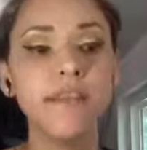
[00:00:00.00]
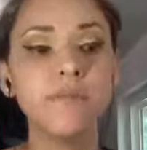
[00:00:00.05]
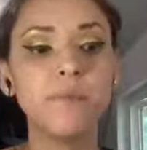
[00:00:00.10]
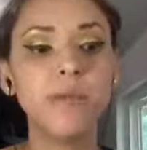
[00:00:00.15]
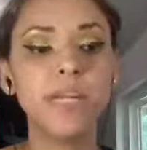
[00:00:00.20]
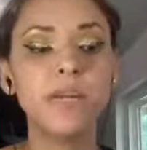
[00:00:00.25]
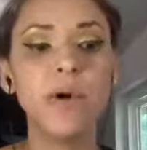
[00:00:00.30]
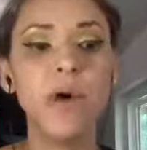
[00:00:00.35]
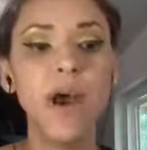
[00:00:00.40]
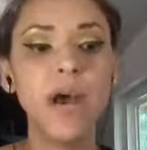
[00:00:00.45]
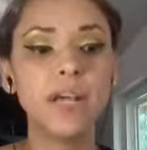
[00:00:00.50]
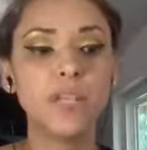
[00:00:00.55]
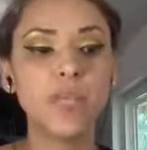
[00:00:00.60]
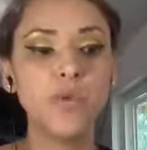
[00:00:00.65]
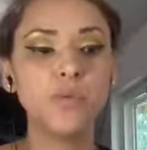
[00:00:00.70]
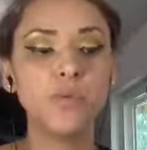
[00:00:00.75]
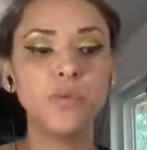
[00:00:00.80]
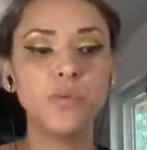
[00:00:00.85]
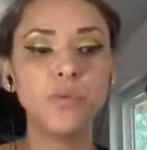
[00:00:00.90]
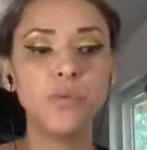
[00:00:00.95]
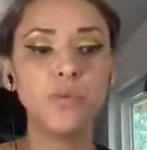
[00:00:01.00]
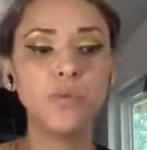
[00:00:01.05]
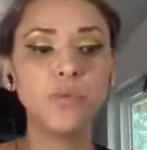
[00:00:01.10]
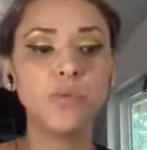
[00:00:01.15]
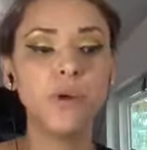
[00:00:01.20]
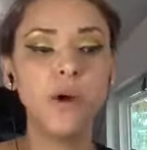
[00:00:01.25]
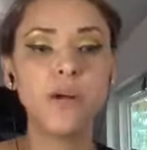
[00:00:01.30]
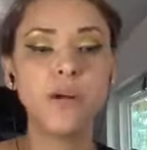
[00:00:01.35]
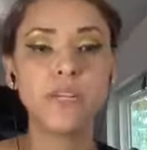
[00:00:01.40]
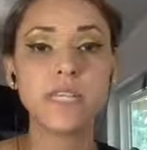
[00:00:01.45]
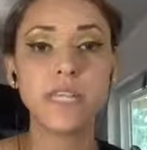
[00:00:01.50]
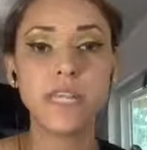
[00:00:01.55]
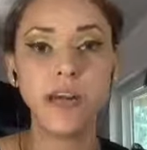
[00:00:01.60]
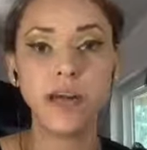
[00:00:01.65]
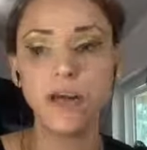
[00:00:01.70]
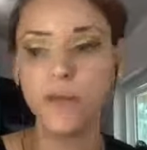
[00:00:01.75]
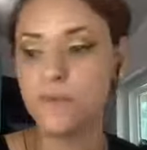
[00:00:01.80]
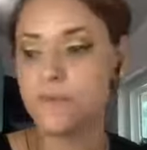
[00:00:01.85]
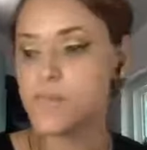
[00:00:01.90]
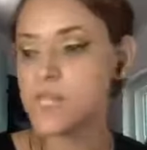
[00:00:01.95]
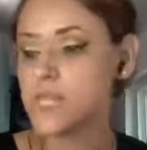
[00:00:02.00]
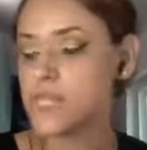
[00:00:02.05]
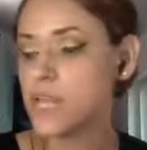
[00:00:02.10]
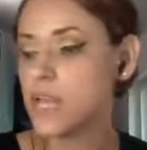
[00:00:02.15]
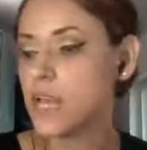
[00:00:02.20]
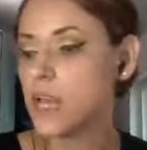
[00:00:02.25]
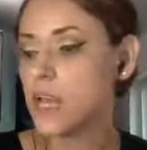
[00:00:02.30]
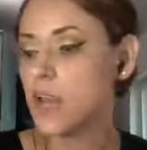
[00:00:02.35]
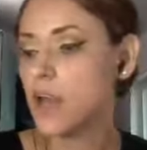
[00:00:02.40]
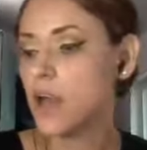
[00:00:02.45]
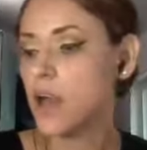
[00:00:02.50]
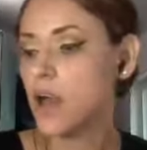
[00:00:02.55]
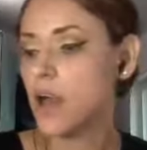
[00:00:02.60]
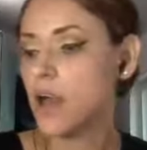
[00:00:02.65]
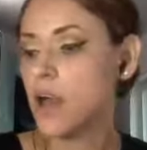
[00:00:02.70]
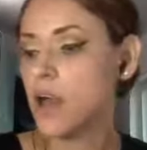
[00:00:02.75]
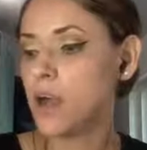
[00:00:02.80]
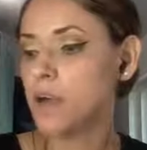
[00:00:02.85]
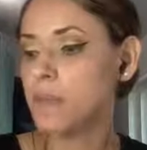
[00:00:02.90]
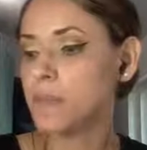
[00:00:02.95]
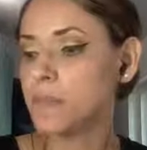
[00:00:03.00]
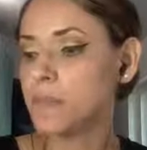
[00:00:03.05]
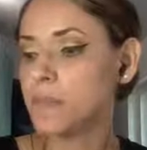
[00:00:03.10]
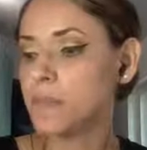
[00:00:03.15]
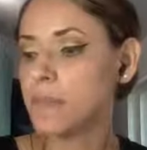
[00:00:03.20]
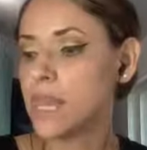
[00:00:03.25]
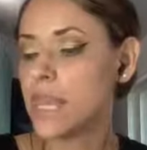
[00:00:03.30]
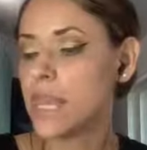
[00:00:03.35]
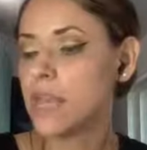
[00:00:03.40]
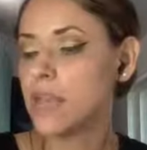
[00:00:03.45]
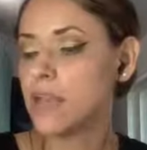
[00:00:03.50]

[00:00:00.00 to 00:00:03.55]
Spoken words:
and we know how to rule ourselves. Um,